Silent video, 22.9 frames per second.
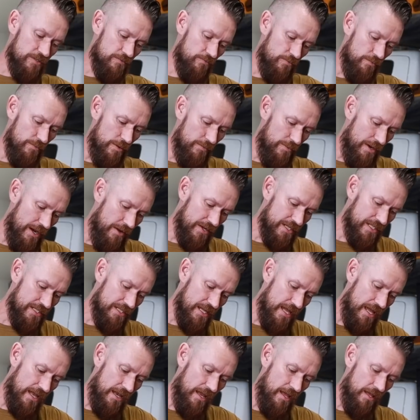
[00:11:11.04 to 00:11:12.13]
Remember how I
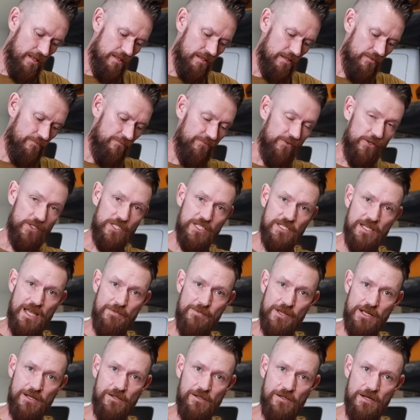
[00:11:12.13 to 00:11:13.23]
said the first time
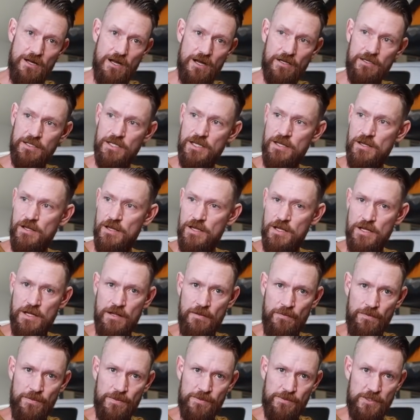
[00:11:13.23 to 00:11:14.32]
it clogged,
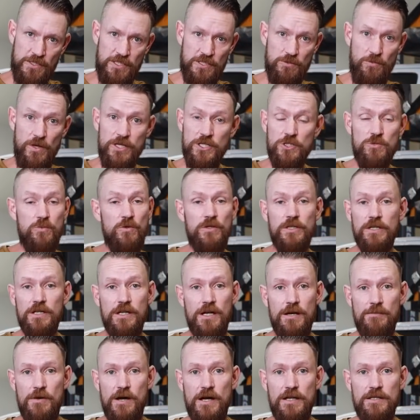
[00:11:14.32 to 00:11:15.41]
the switch wouldn't
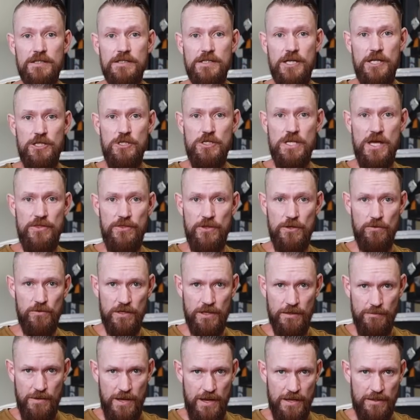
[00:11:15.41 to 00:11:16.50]
come on and nothing would
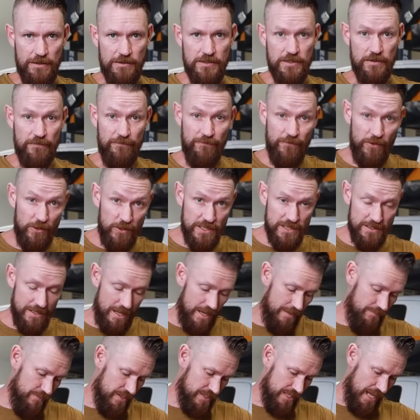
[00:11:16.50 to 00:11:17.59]
come on. So the first
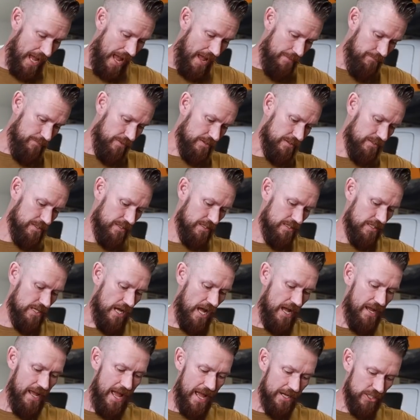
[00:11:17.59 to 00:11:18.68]
time this happened,
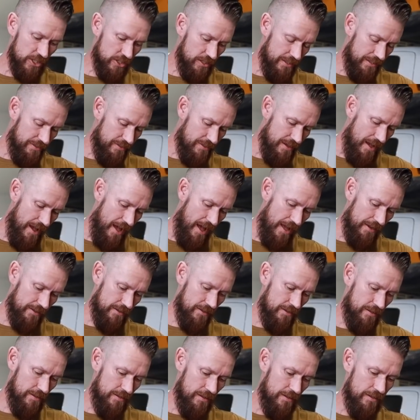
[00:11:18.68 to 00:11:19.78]
I actually
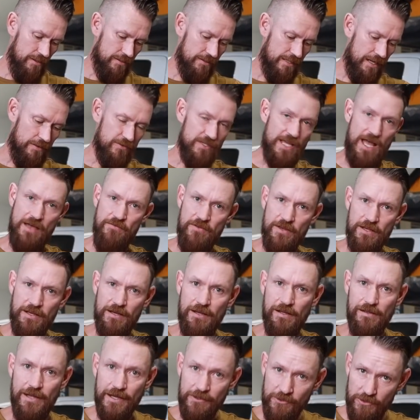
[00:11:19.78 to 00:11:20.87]
thought that I was having an
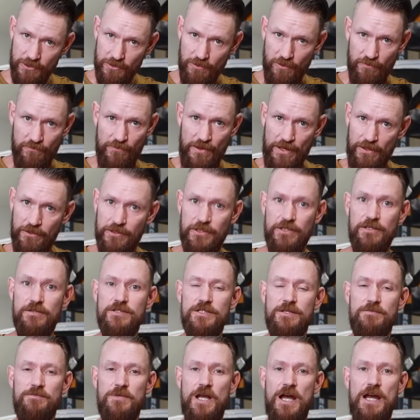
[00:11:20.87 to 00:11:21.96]
electrical failure of
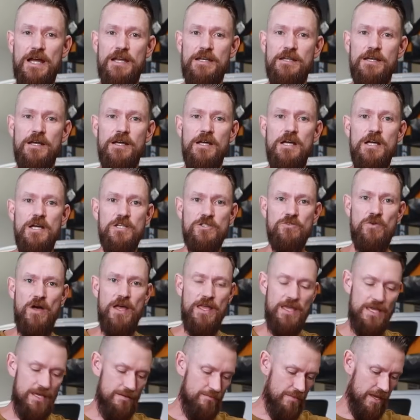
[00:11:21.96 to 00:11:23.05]
some kind. So I
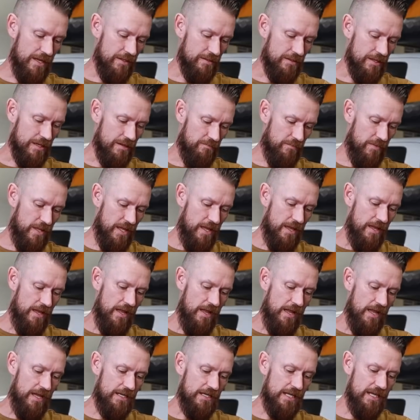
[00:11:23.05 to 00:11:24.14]
emailed them,
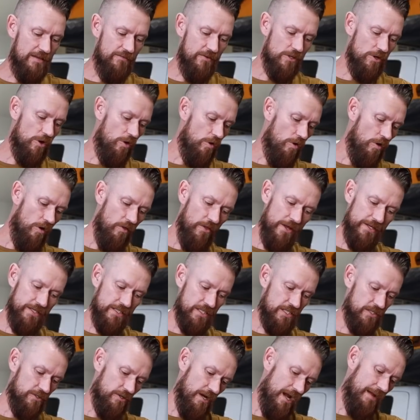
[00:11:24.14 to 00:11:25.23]
and even though all I
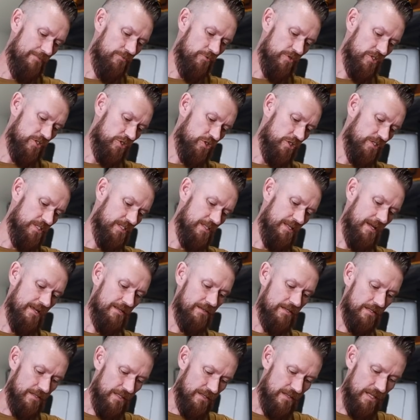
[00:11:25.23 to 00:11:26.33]
described was just like
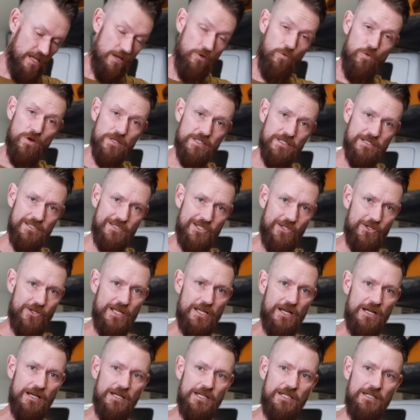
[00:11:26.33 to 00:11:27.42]
that the thing wasn't
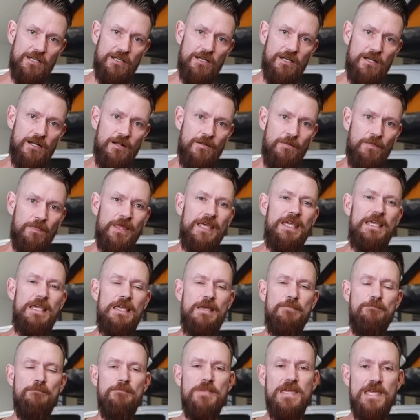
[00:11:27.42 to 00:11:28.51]
turning on,
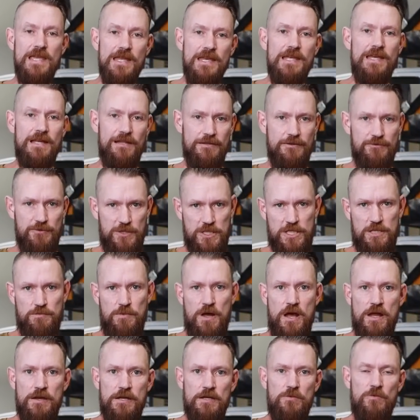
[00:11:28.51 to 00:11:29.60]
he immediately
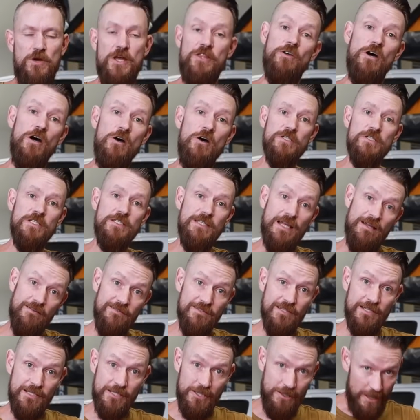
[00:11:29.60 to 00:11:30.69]
responded with, it
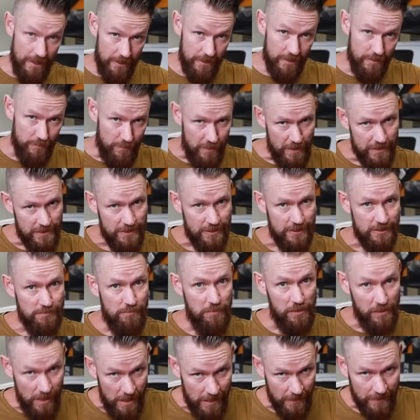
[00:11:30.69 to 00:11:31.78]
sounds like your air compressor's
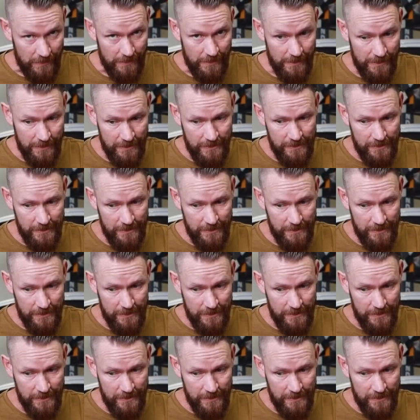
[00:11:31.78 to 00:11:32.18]
plugged."